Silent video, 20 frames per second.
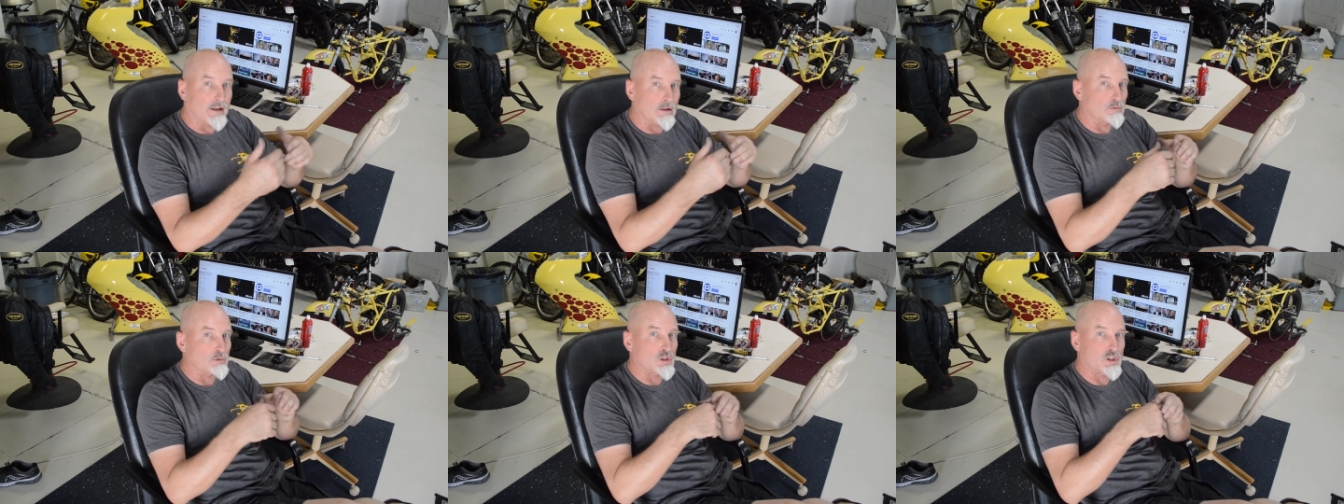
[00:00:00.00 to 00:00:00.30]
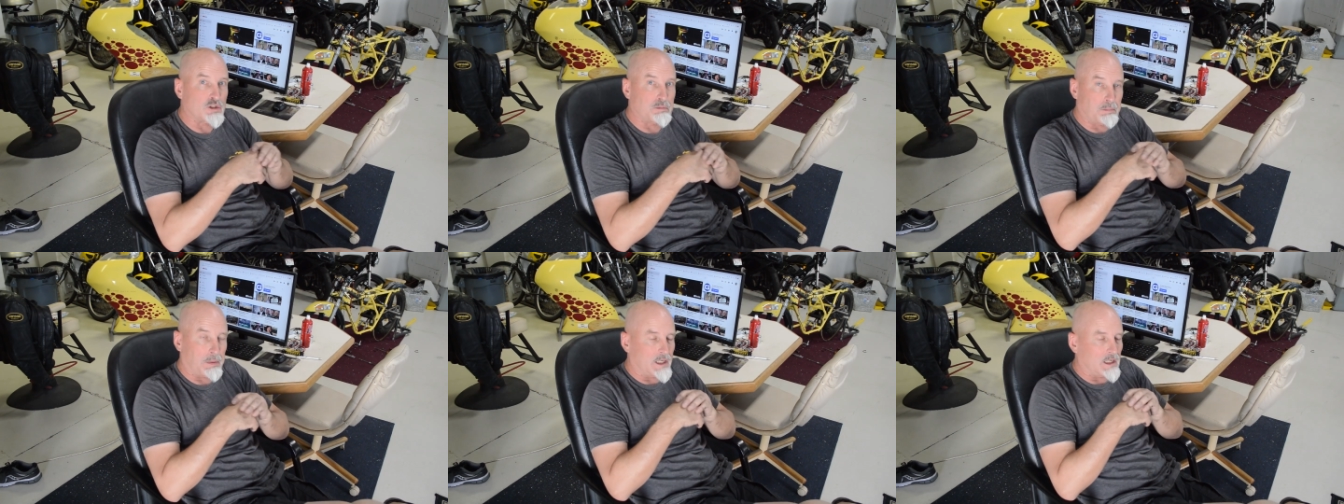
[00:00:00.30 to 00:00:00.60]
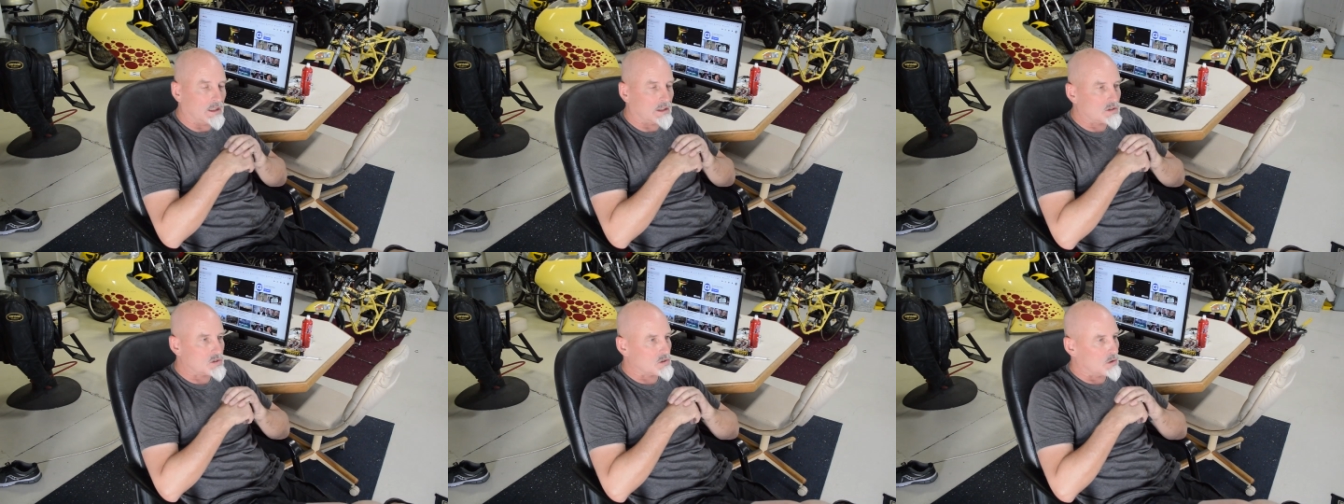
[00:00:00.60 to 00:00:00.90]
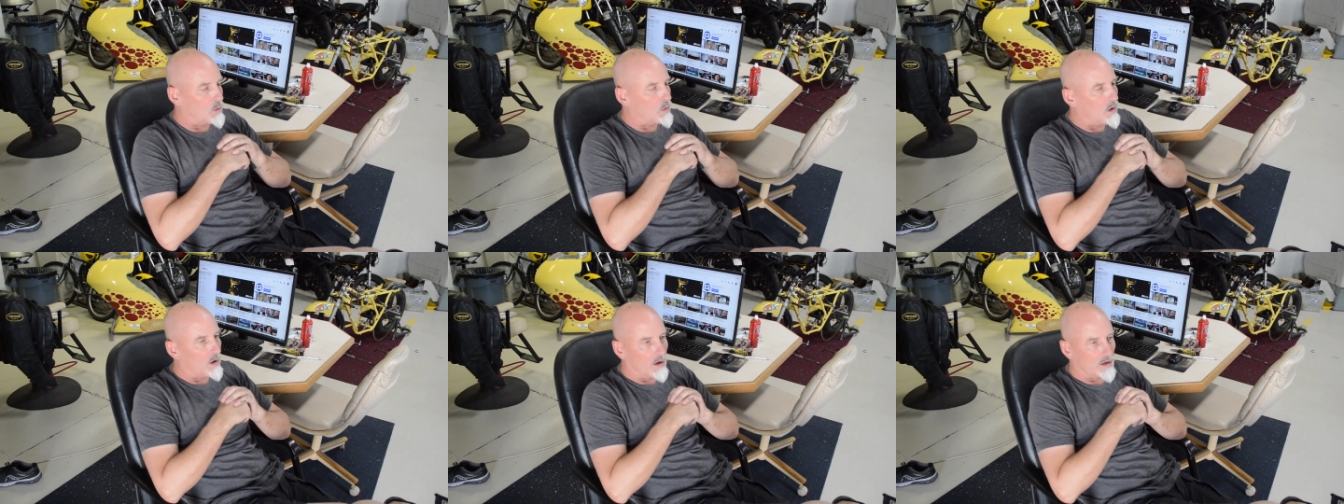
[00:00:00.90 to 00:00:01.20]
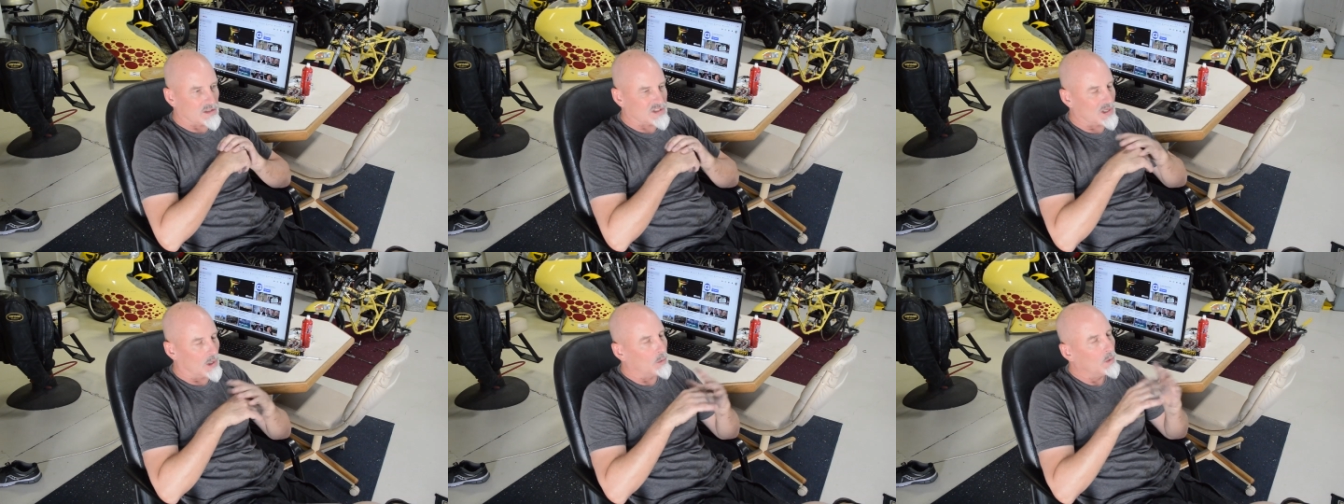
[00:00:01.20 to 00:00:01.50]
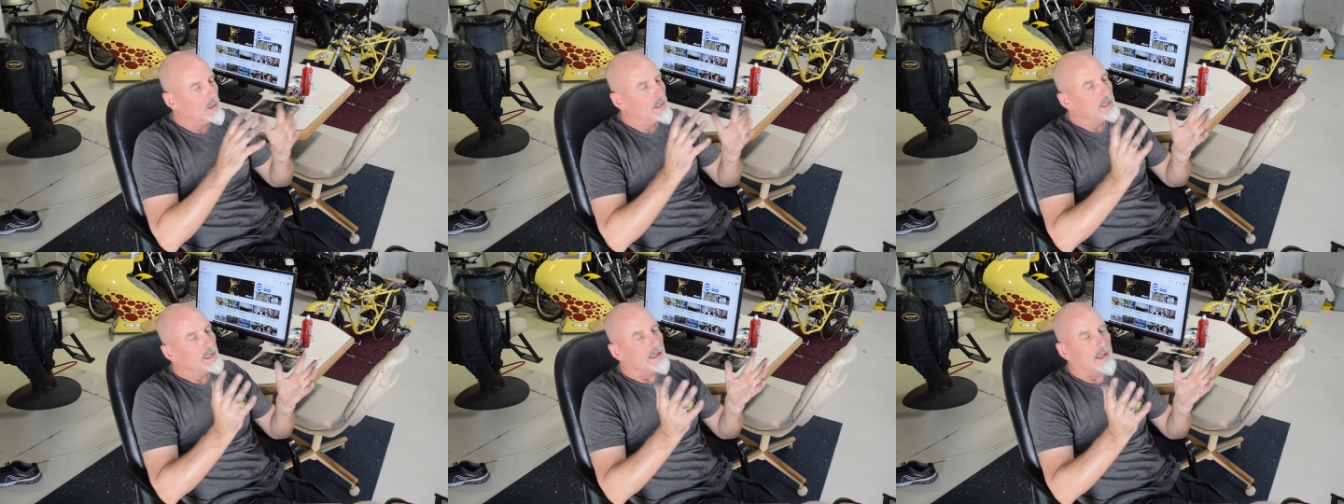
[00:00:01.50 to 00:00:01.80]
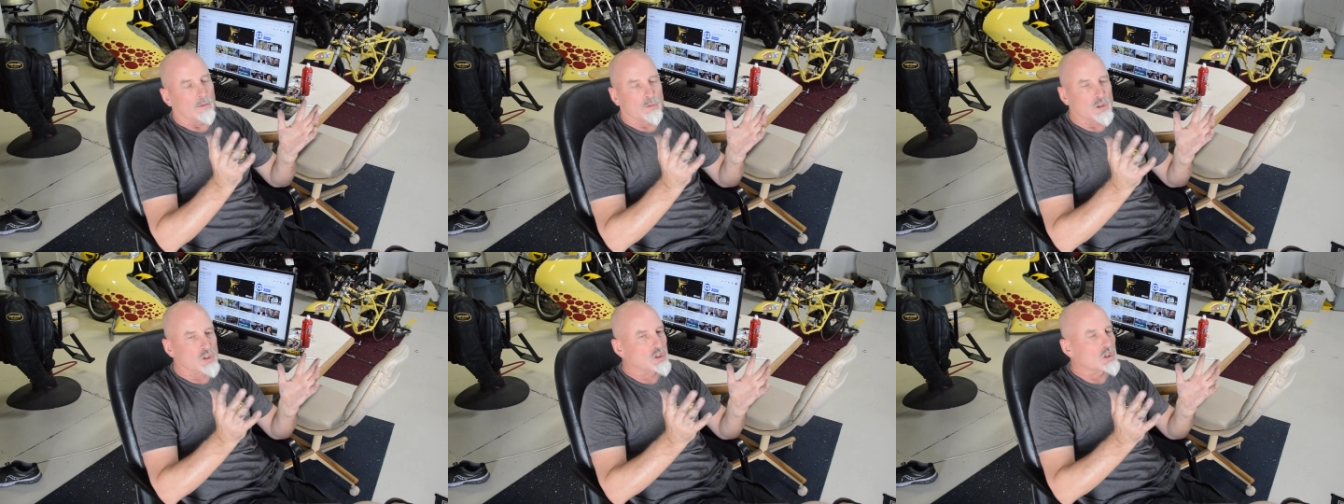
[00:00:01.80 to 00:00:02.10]
It was spinning so hard. So
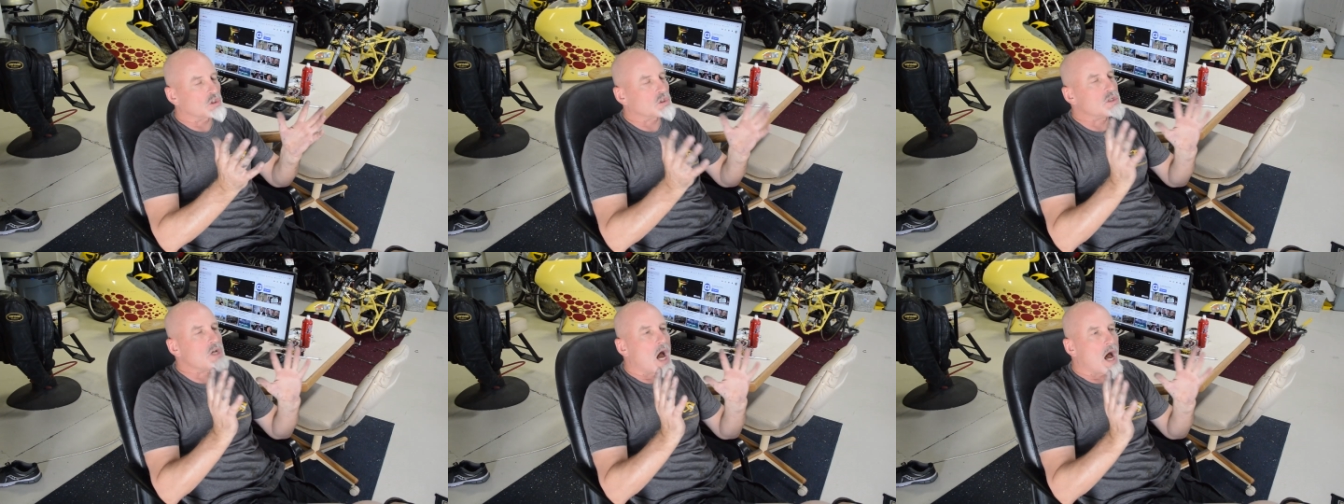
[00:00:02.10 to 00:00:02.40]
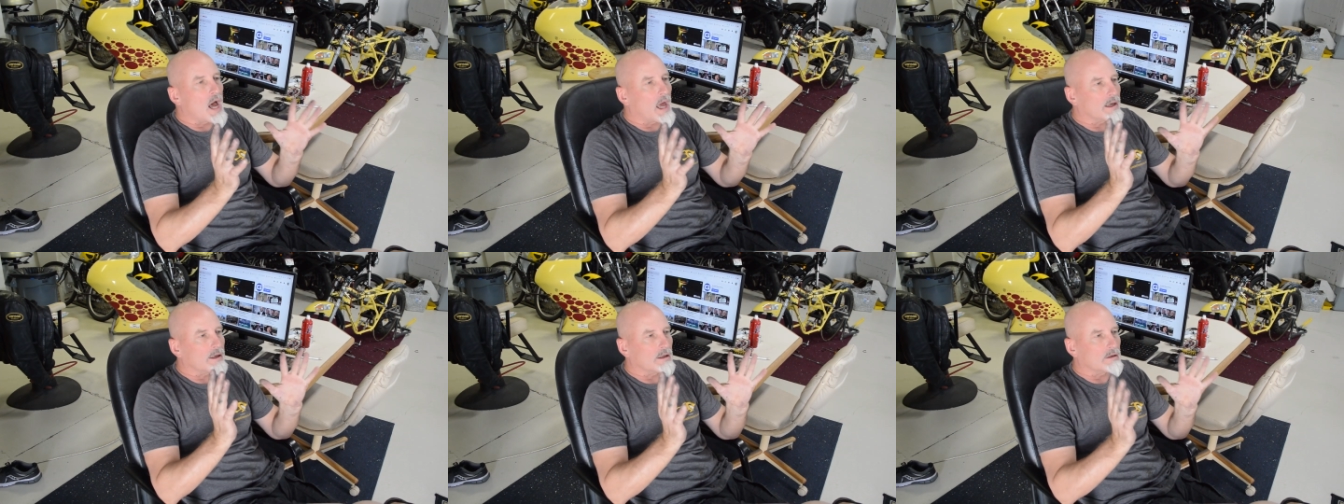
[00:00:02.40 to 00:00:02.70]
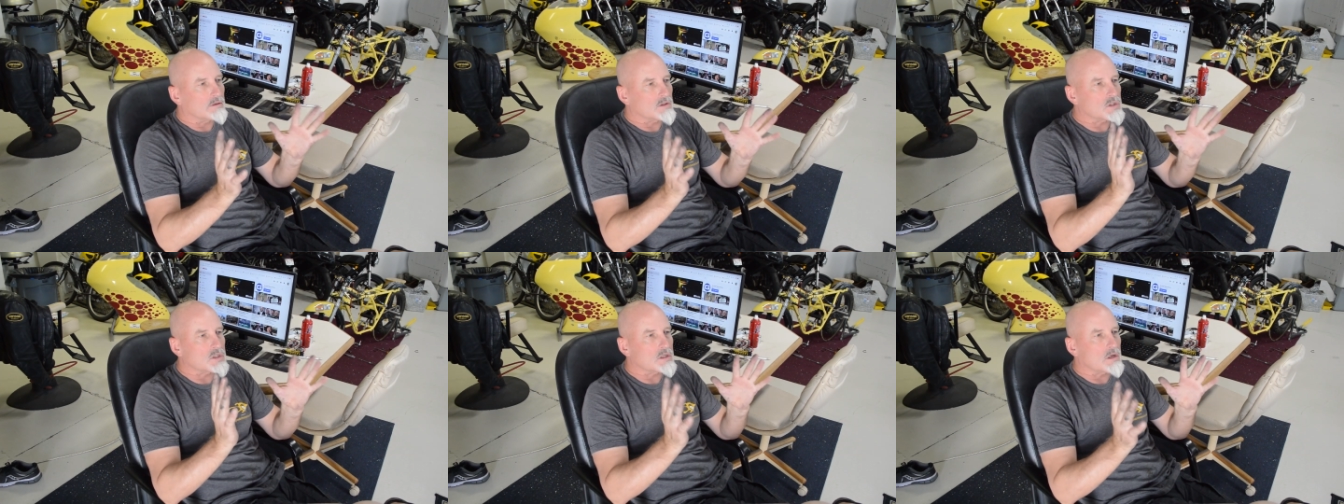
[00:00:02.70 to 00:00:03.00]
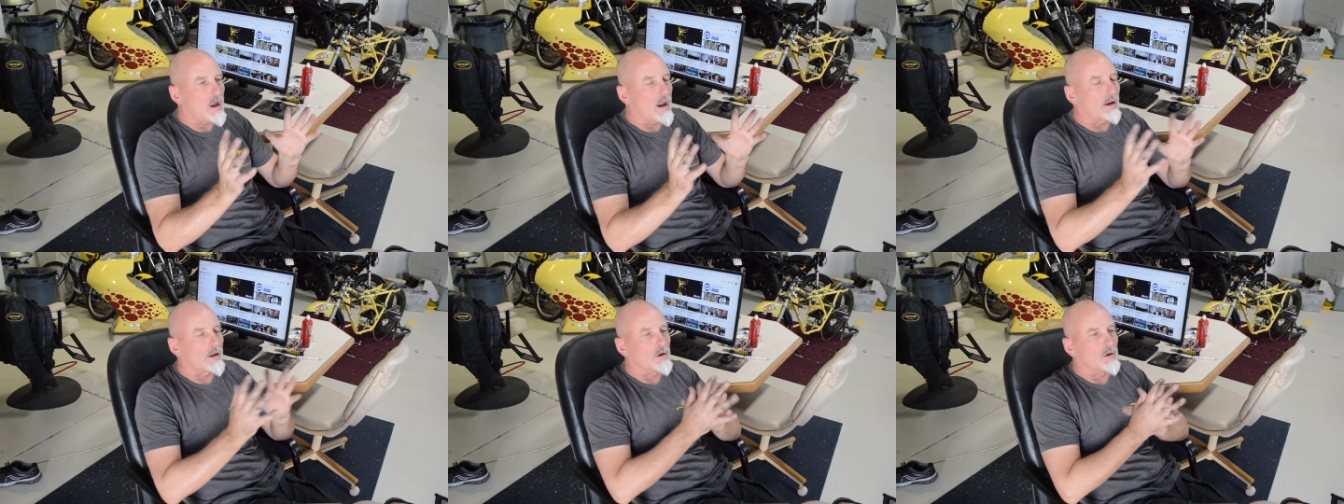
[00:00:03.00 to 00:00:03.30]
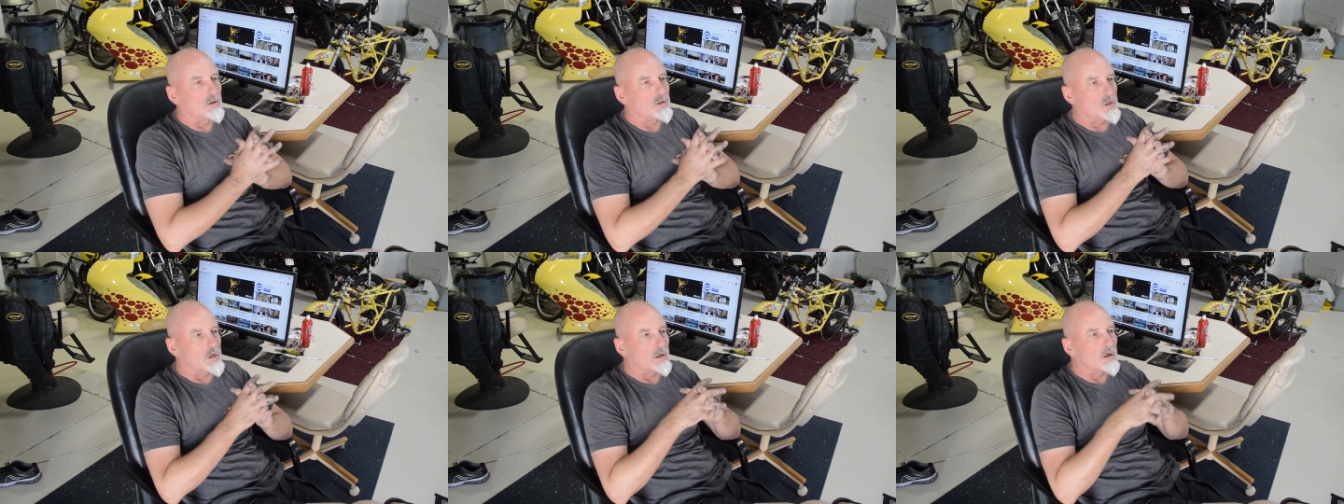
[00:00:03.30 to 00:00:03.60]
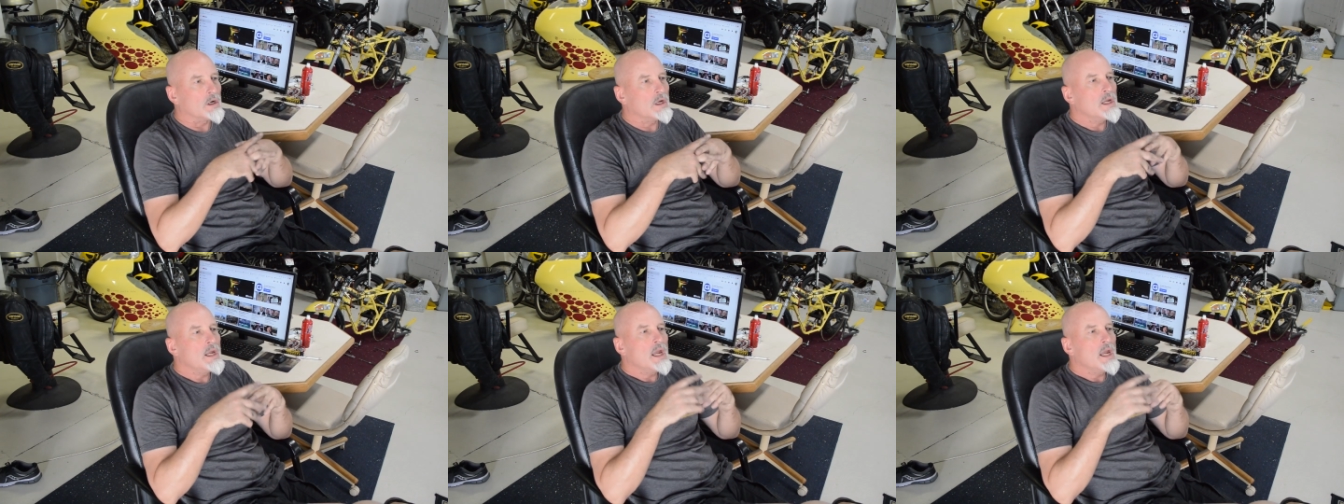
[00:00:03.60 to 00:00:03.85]
it's just not a good year.